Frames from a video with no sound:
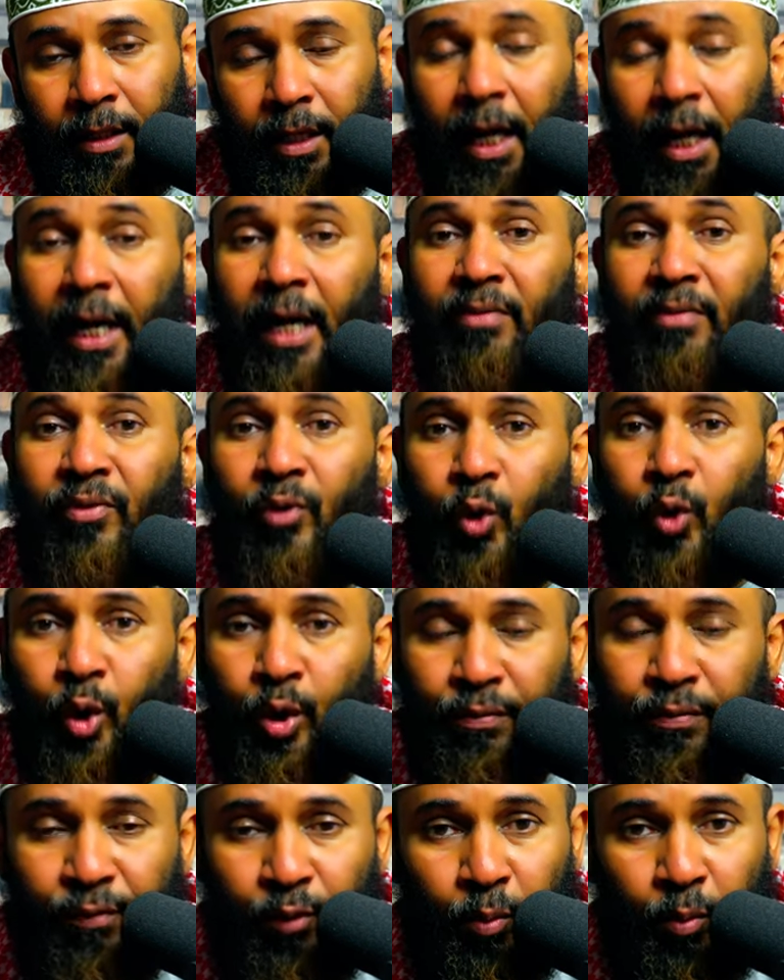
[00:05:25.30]
And I've
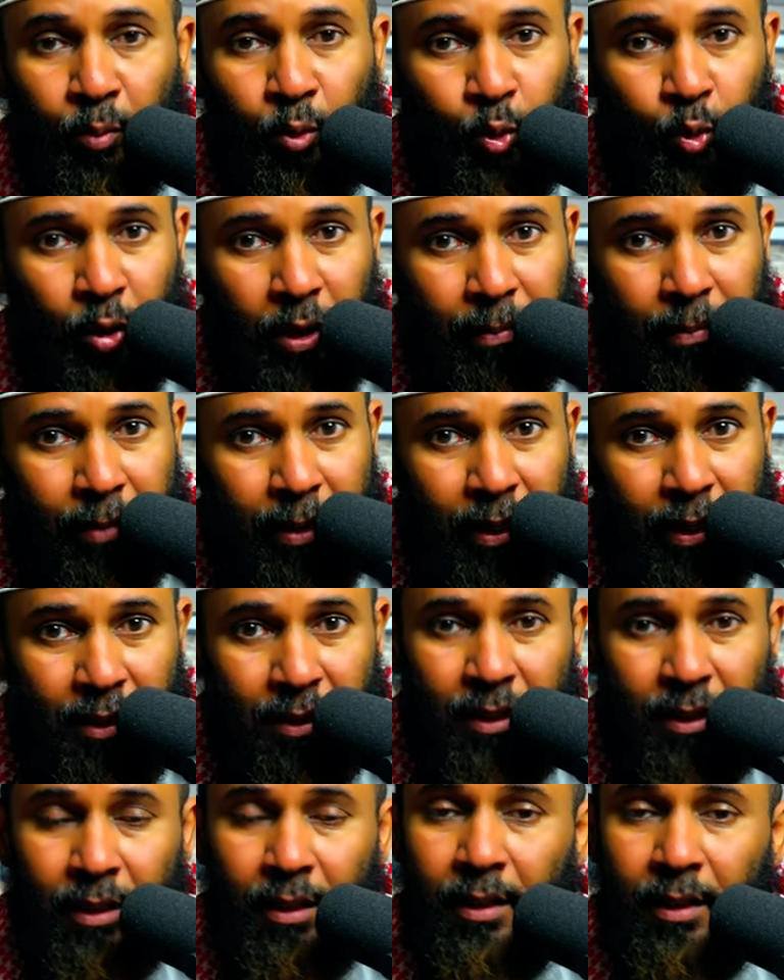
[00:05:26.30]
heard from
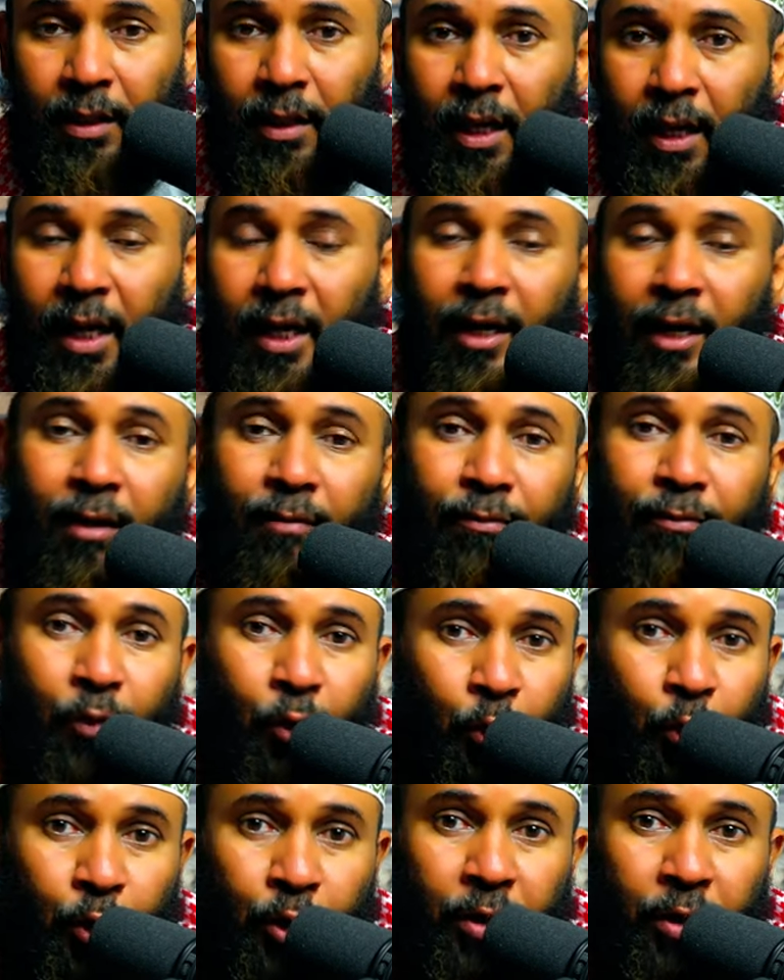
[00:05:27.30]
ulamas, and I've
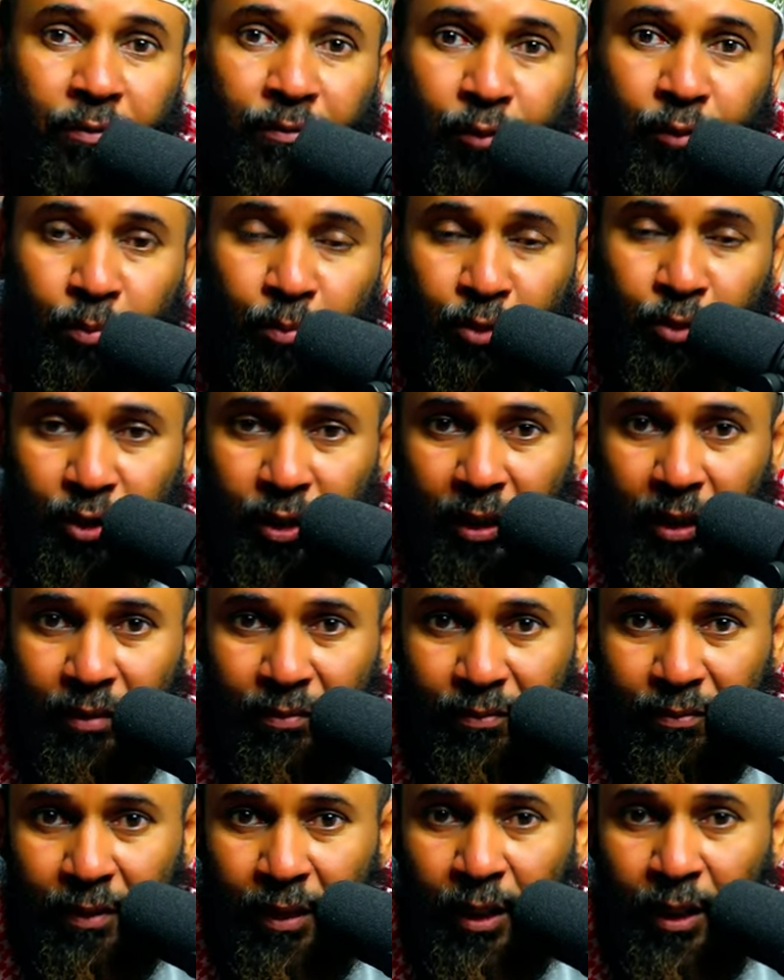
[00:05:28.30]
heard it from
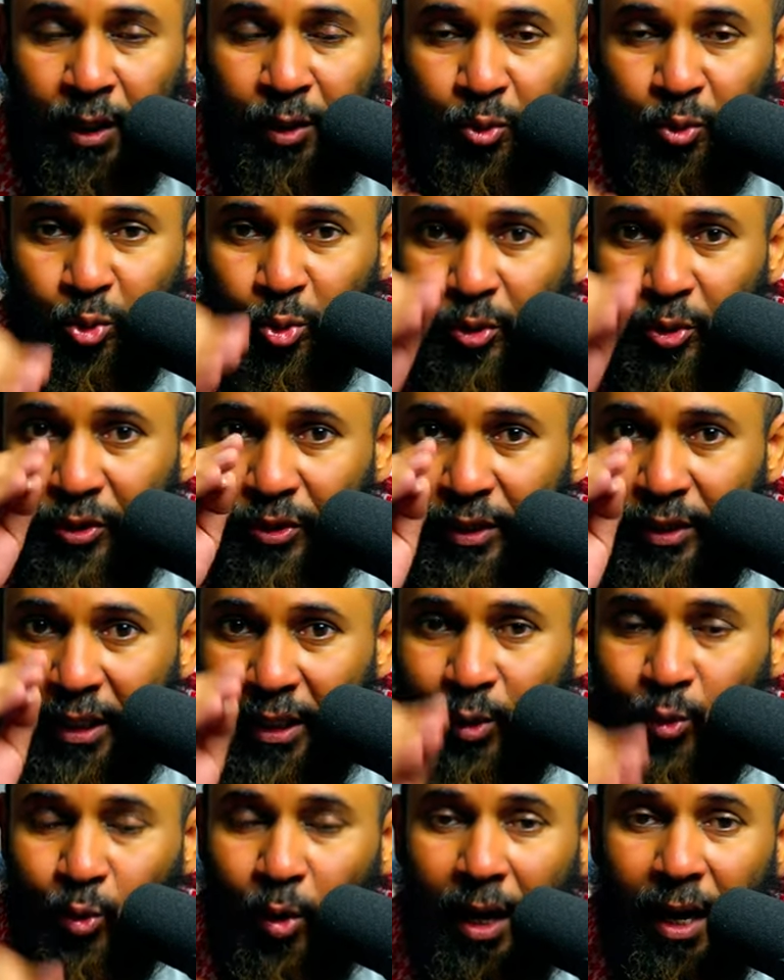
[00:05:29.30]
Salaf. So the
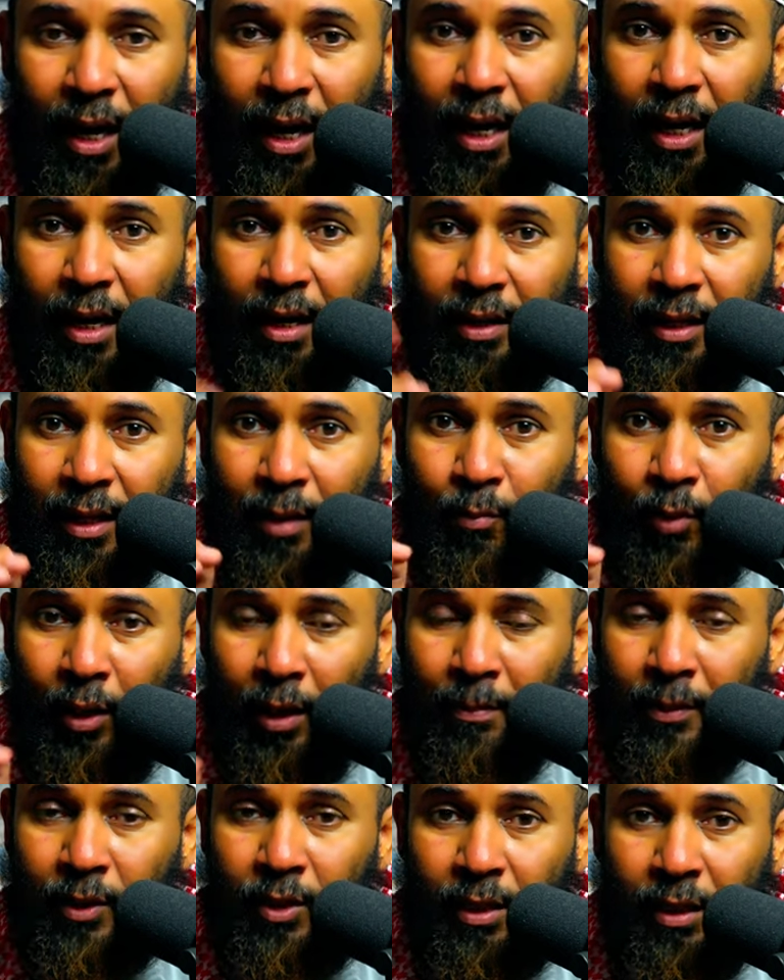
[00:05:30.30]
dua that
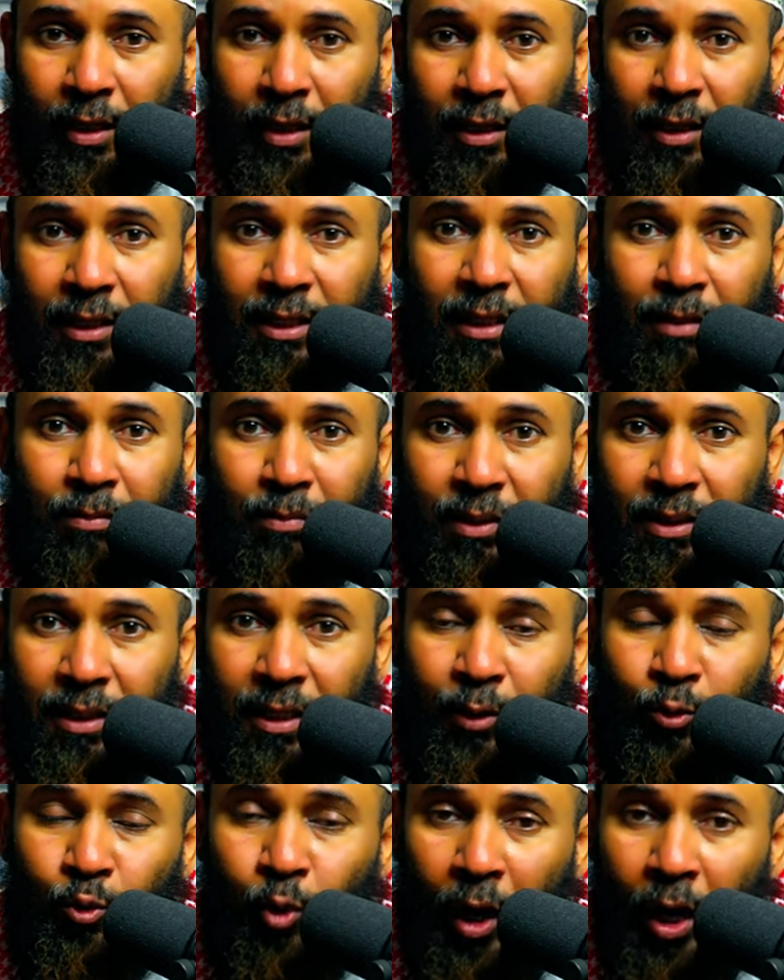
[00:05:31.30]
Muhammad sallallahu alaihi wasallam
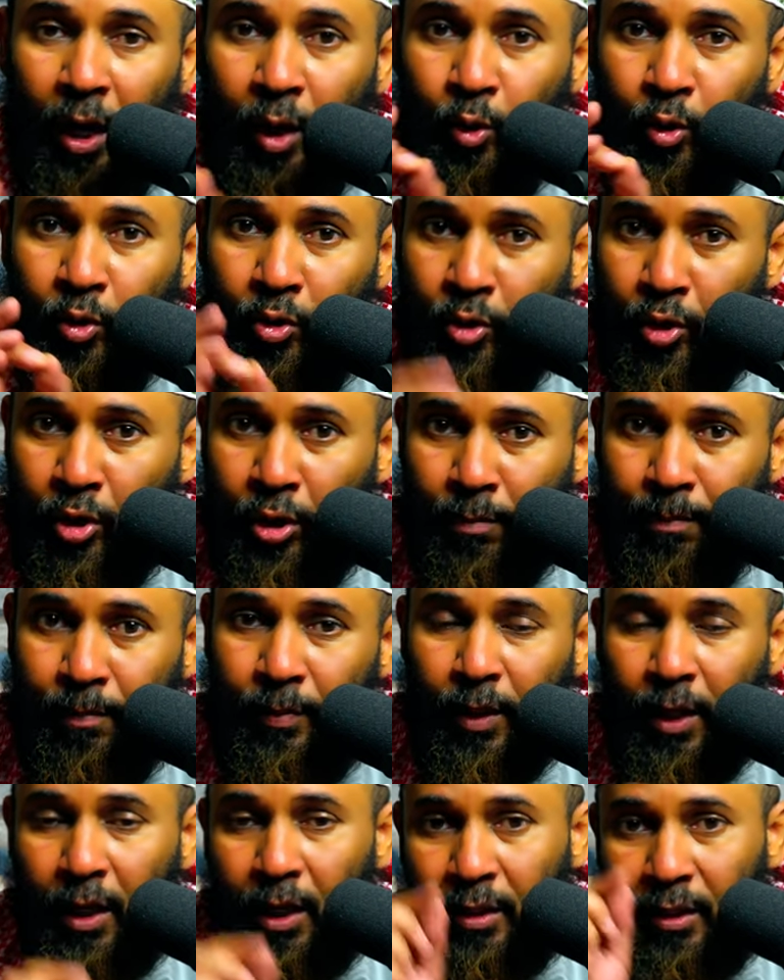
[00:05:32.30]
said, dua al-kurb,
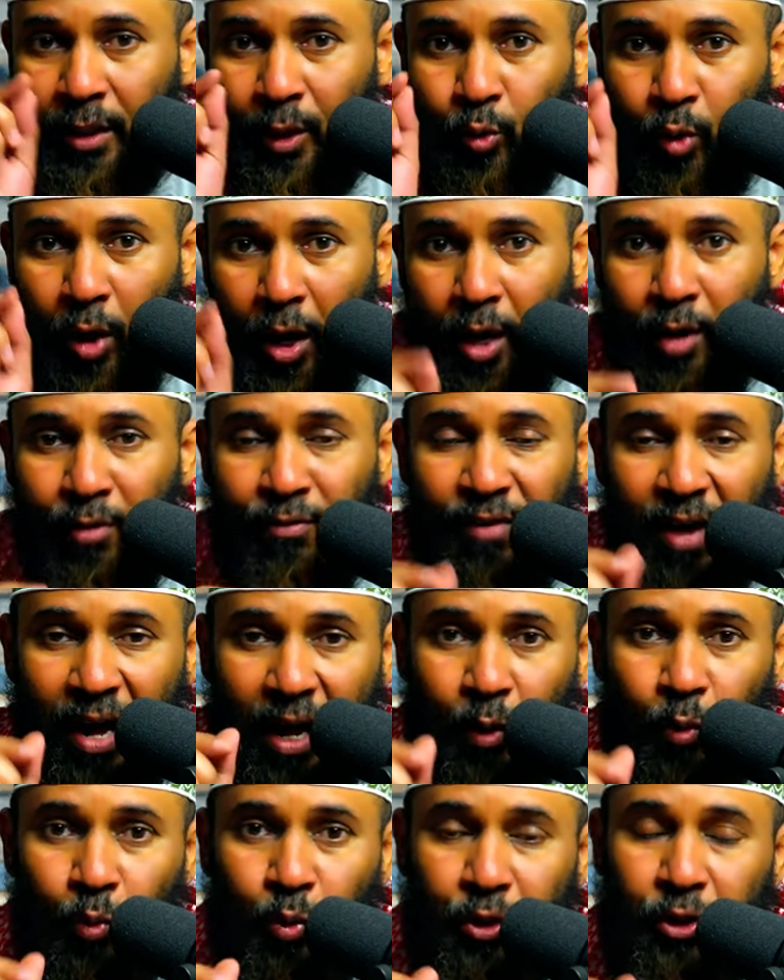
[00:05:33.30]
the dua of
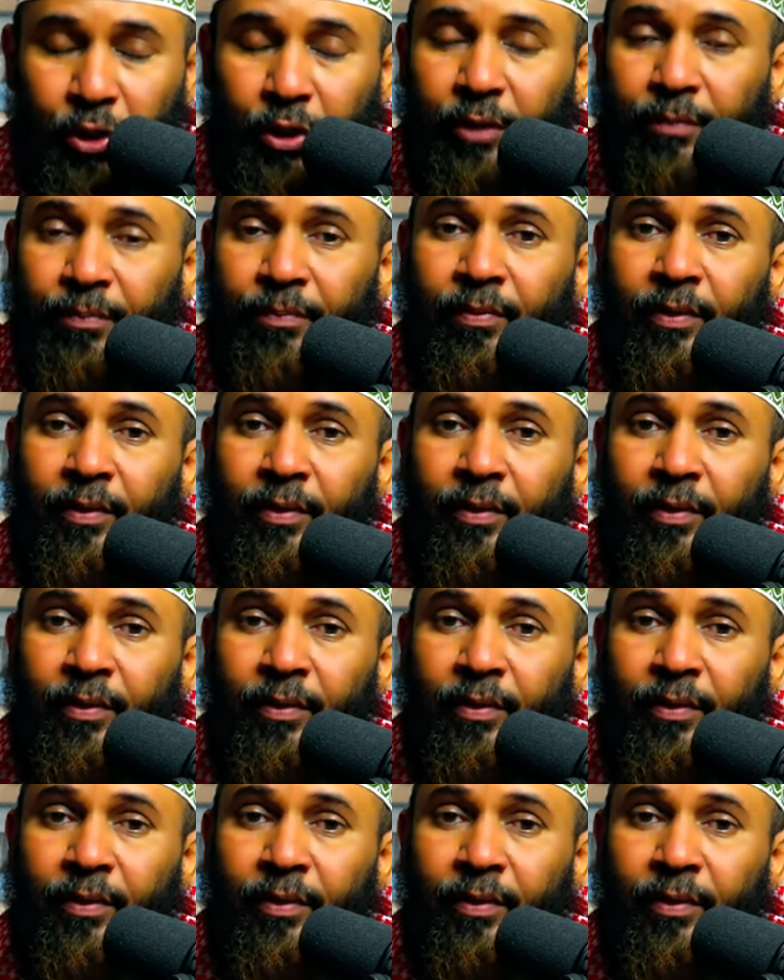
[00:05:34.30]
anguish,